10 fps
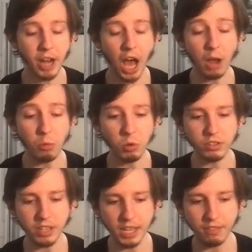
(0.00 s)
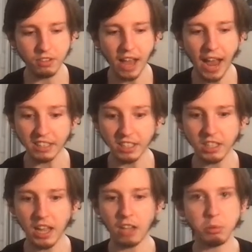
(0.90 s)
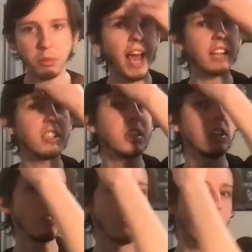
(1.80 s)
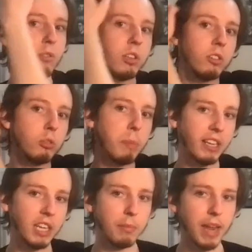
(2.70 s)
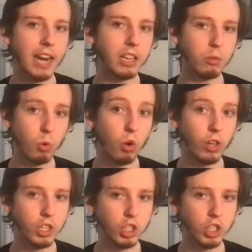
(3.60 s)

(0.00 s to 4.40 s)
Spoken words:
But I was in this acting class with an acting teacher that I really respect named Natalie Roy.